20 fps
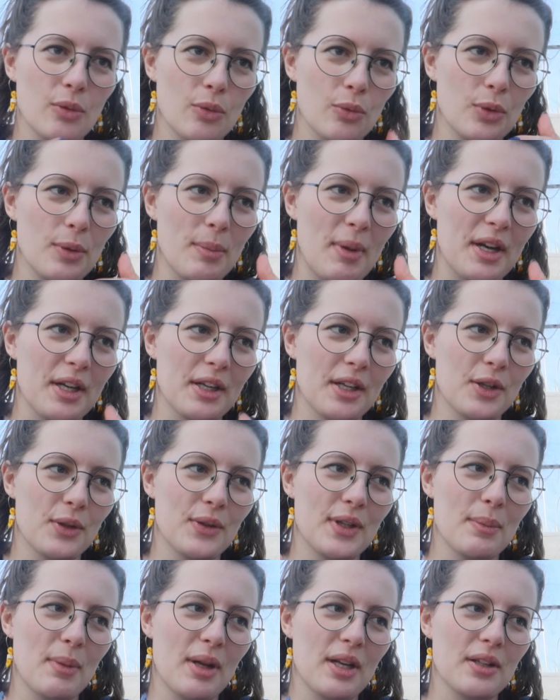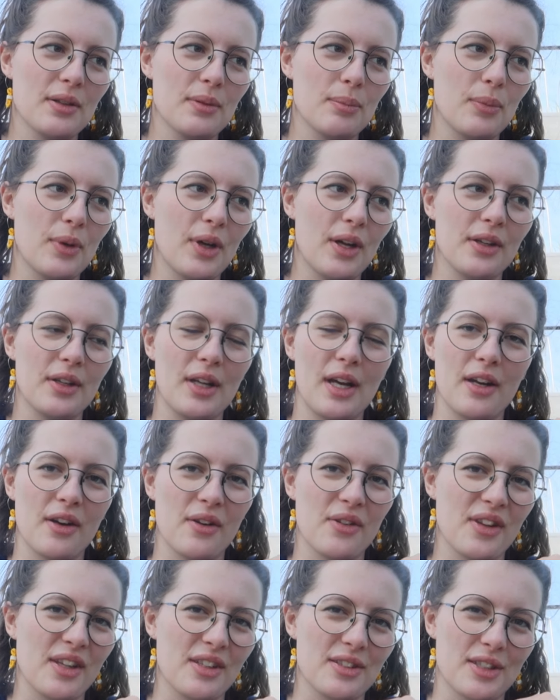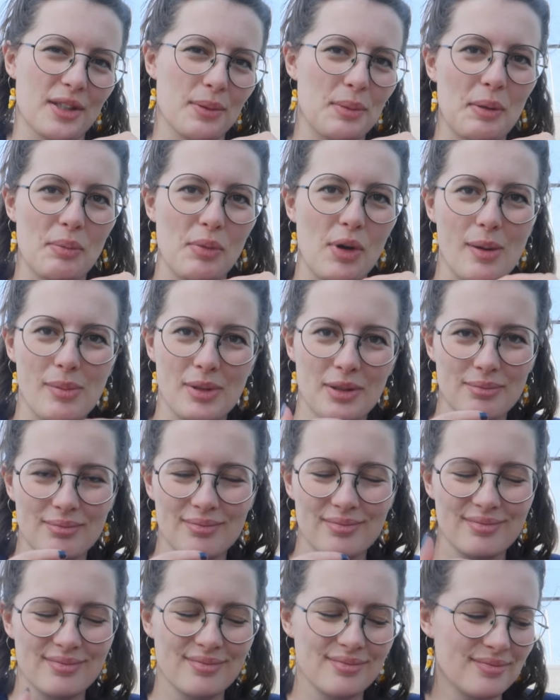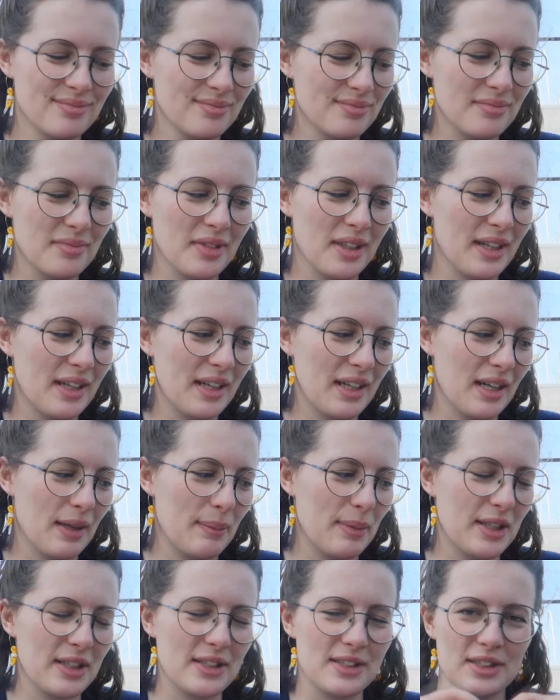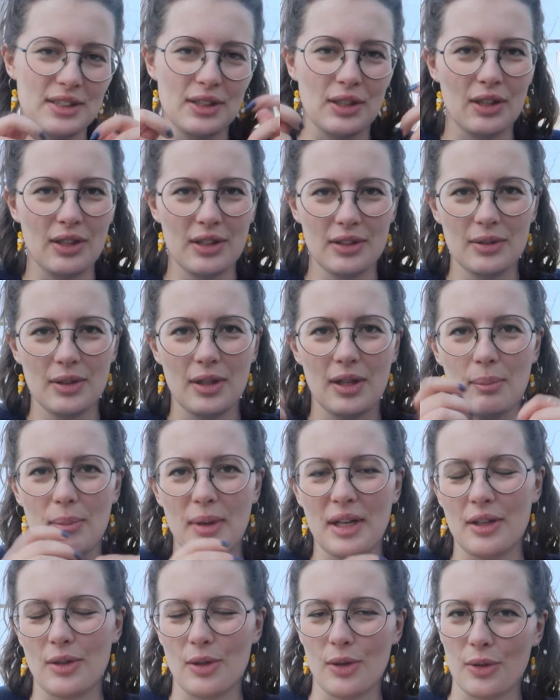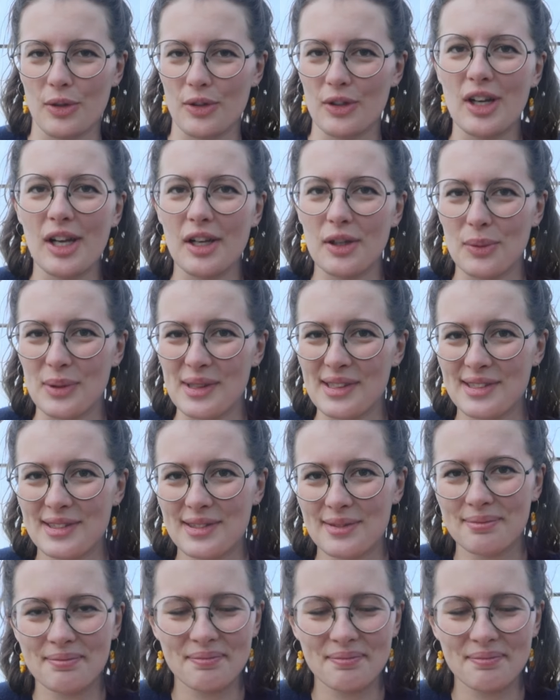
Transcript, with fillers: we made an agreement, but I don't think it's gonna be a problem uh, because she uh, made it longer anyways.